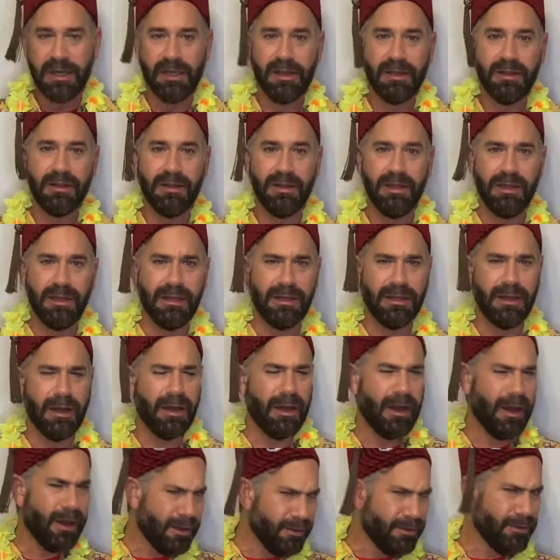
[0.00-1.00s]
The
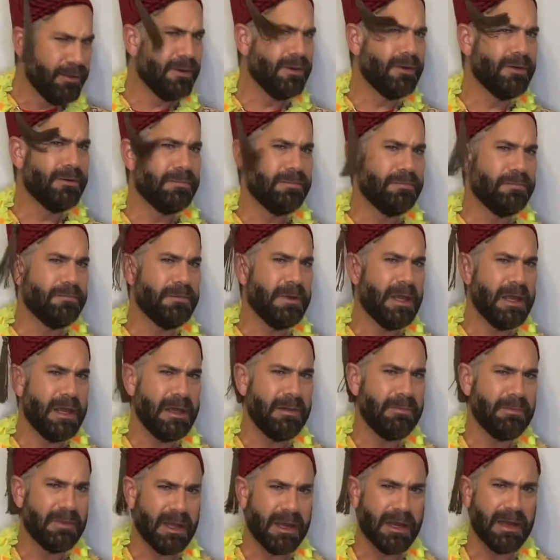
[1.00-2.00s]
other
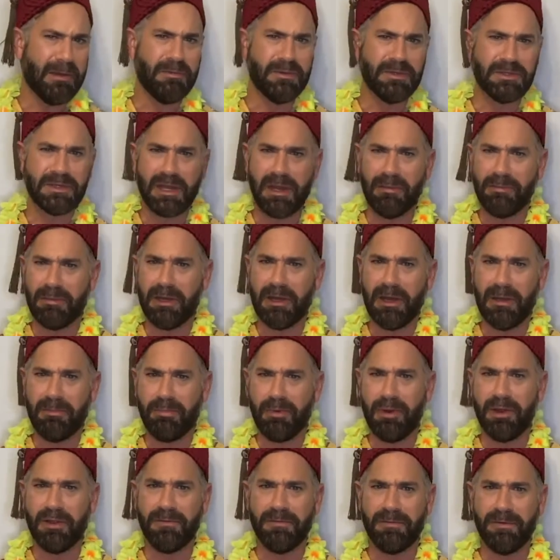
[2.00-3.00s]
name that I was coming up
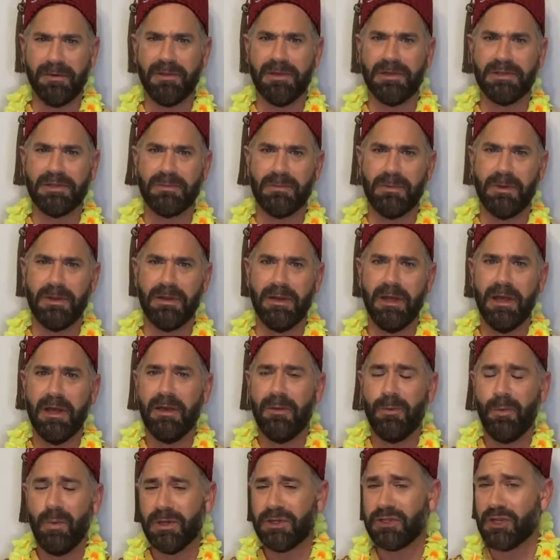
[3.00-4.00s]
with for this one,
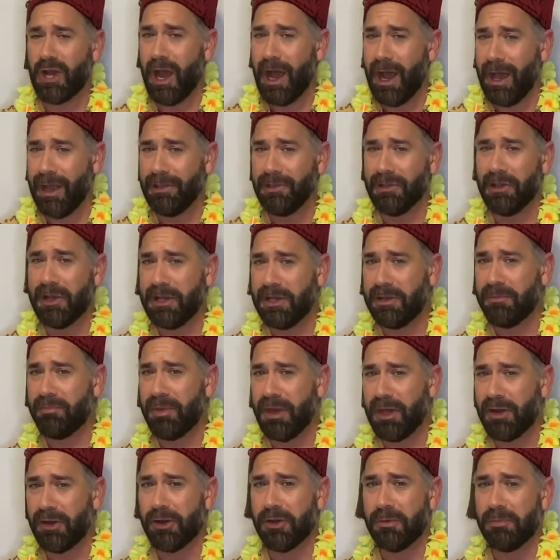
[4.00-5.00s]
which I like
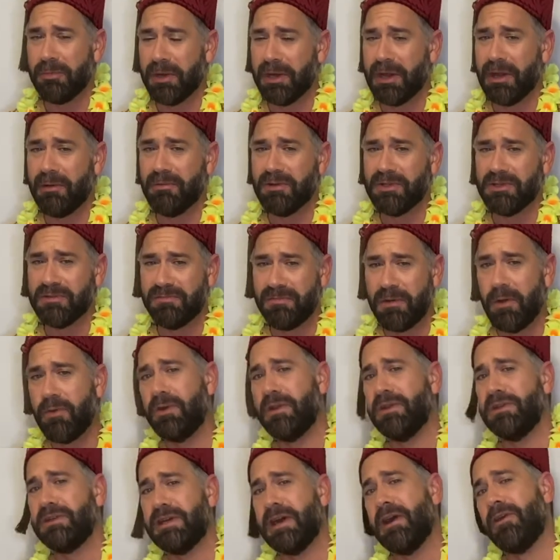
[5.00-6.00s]
better, but I was
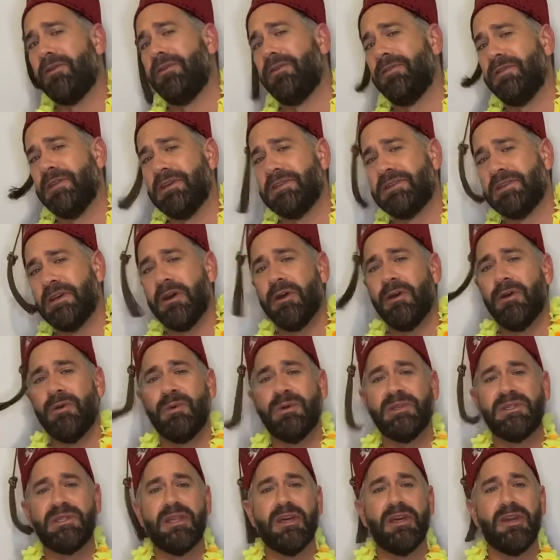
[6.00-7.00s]
voted down on this,
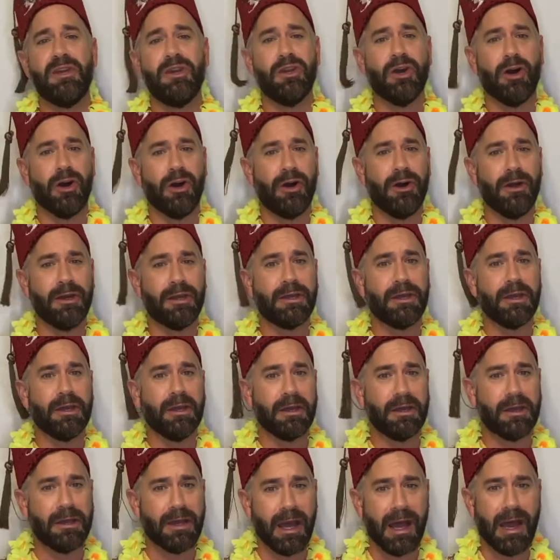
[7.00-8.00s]
was the
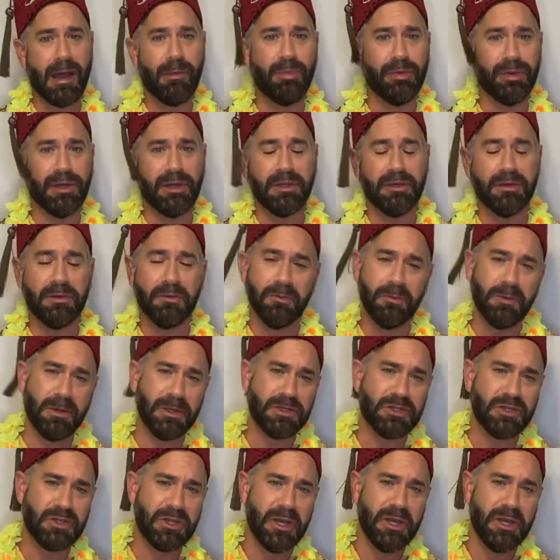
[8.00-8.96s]
Nog Goblin, which